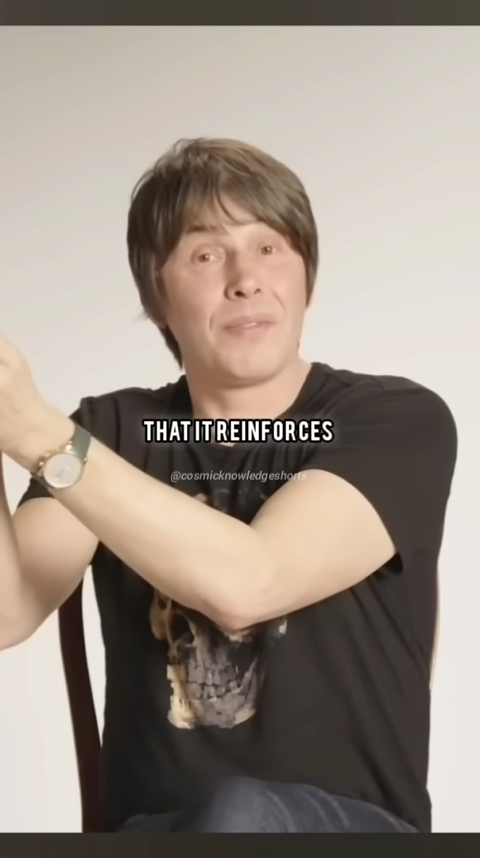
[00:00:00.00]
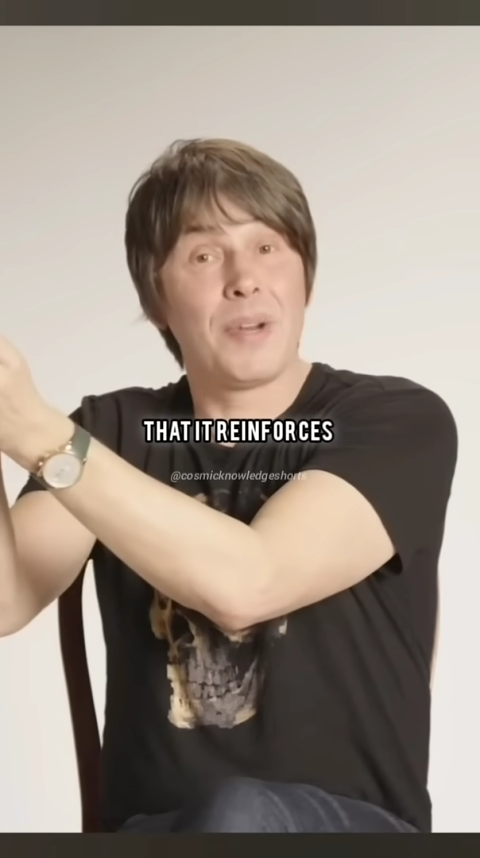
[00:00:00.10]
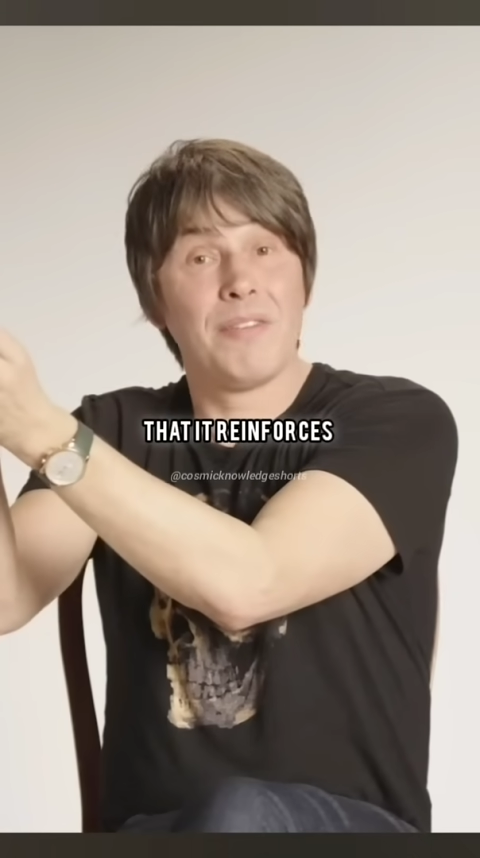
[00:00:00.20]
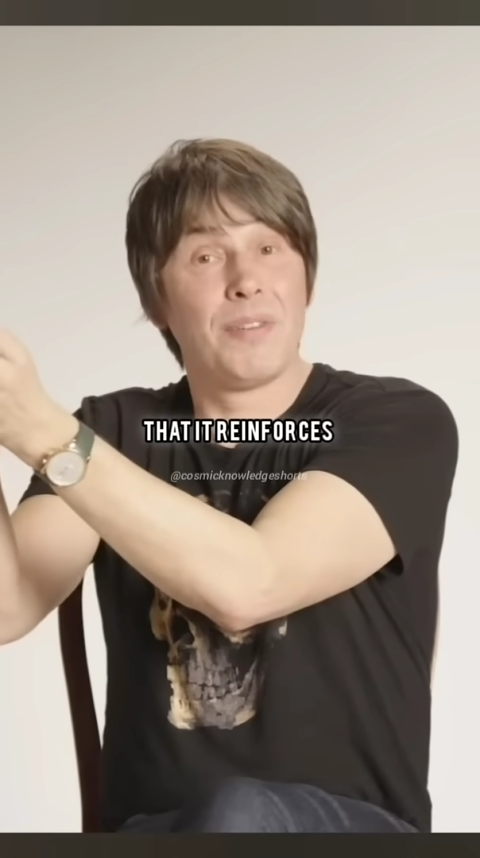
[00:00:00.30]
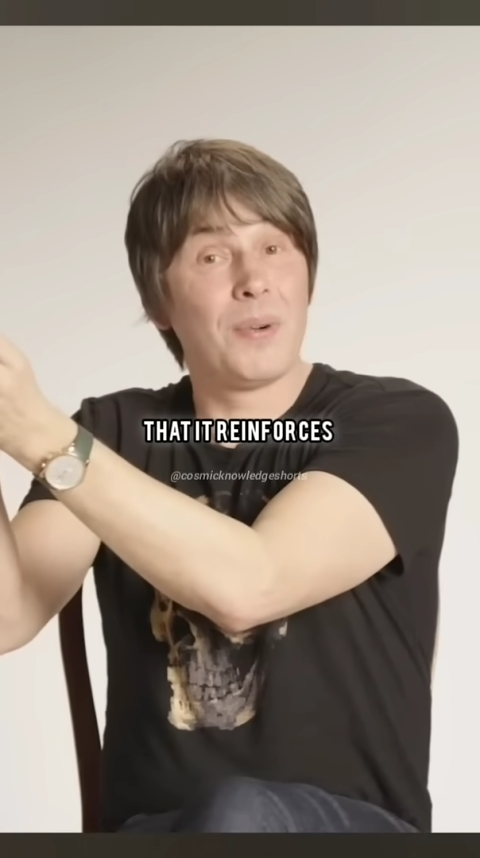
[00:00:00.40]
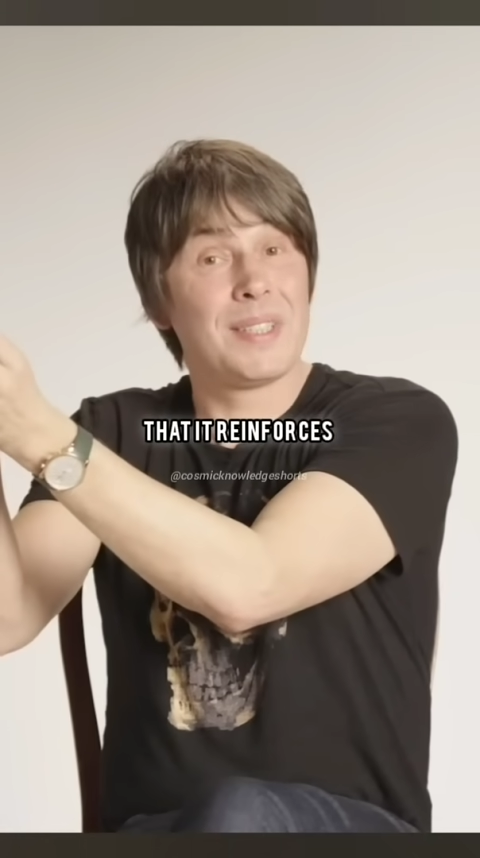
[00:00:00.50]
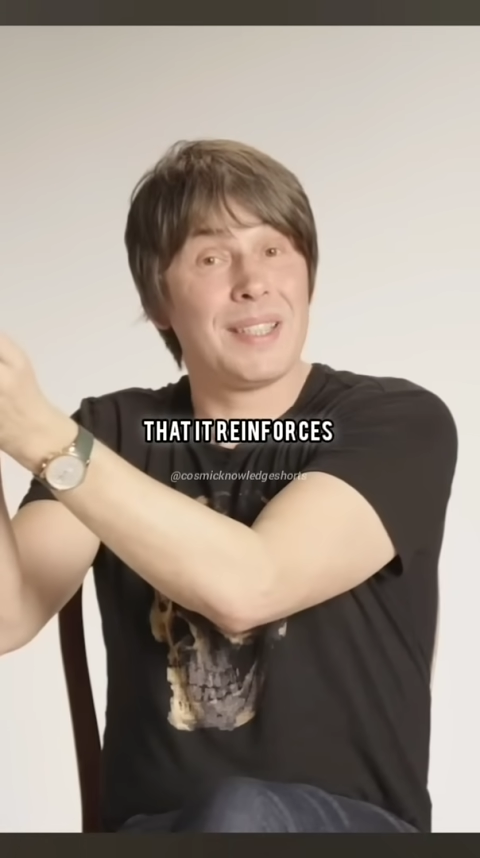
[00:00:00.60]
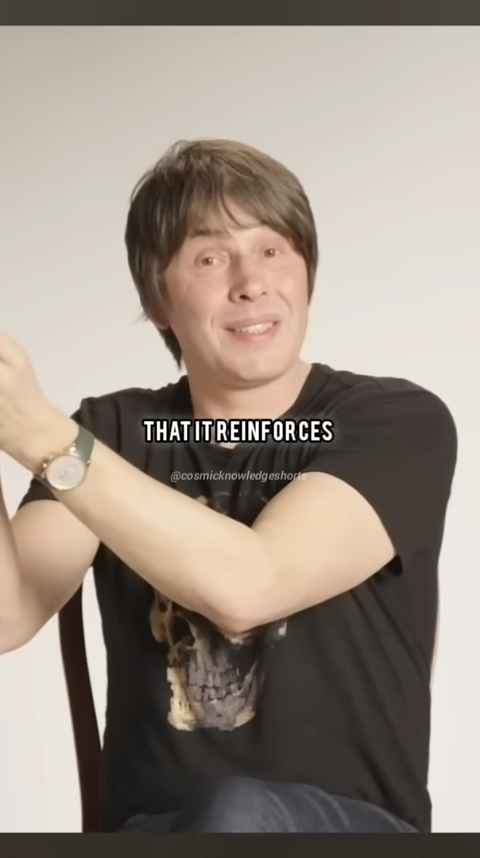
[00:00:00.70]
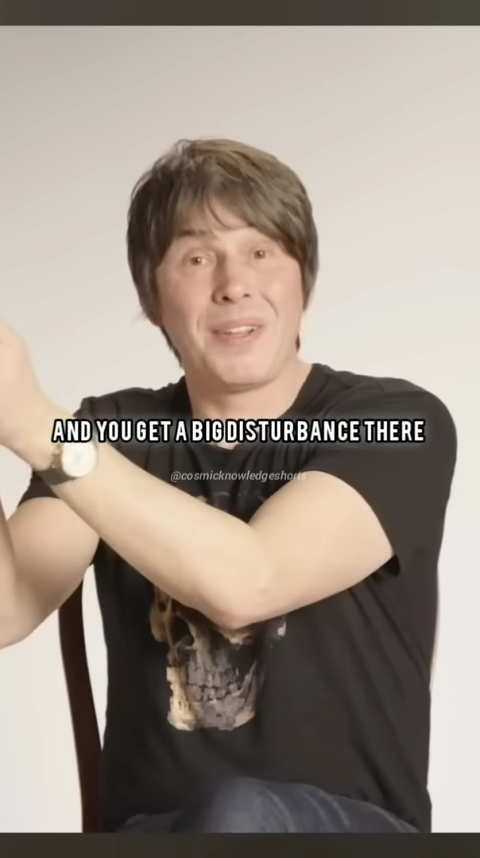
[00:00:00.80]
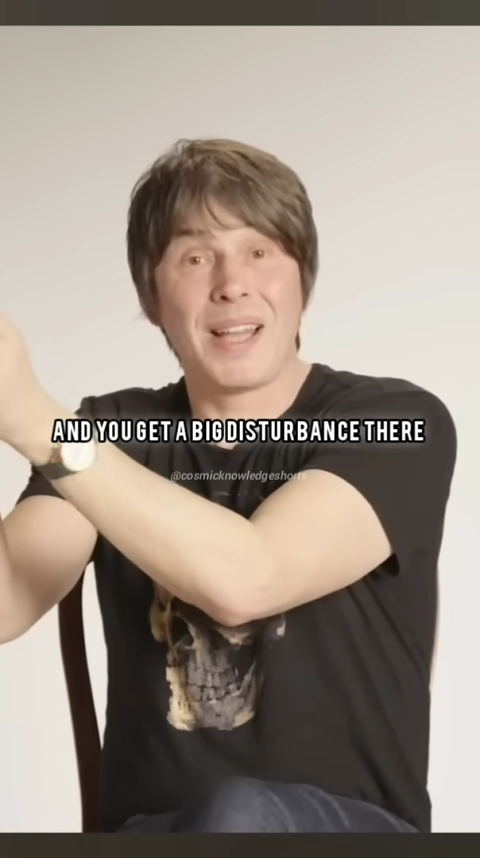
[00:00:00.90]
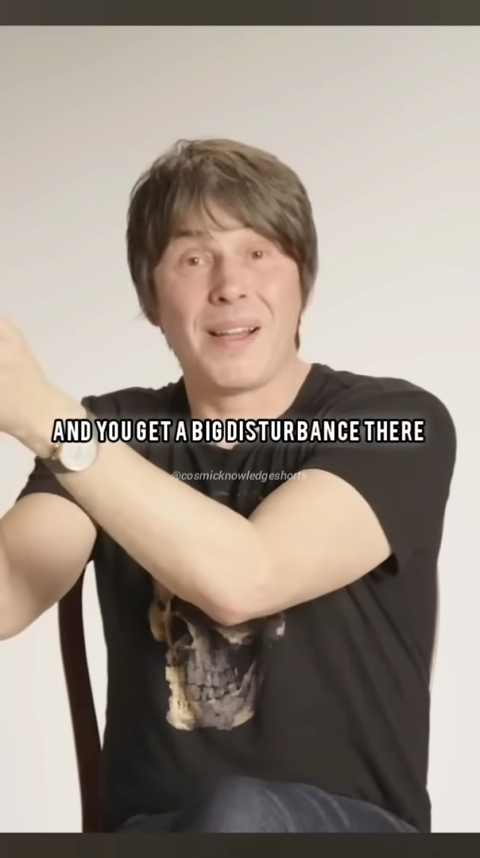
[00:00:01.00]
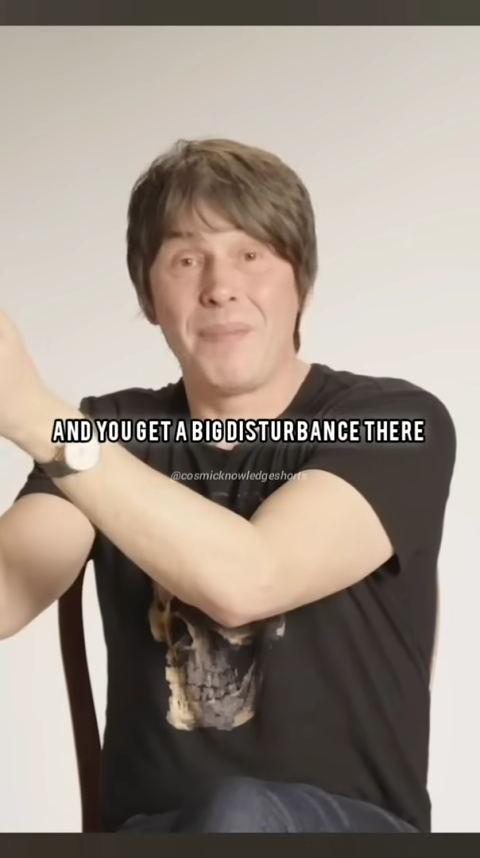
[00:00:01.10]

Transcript: reinforces and you get a